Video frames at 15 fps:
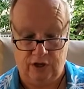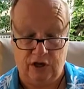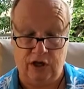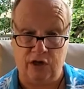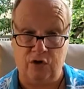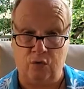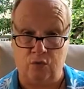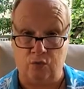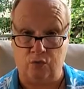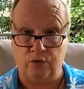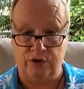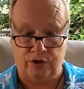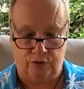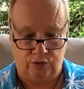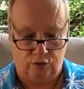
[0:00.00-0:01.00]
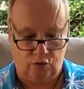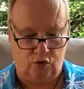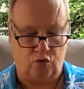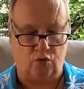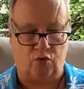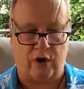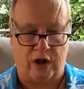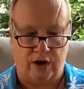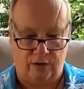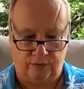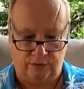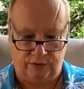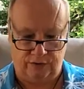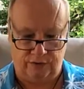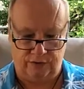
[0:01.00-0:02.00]
in a real
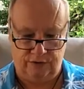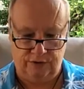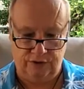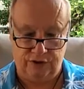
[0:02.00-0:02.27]
grounded,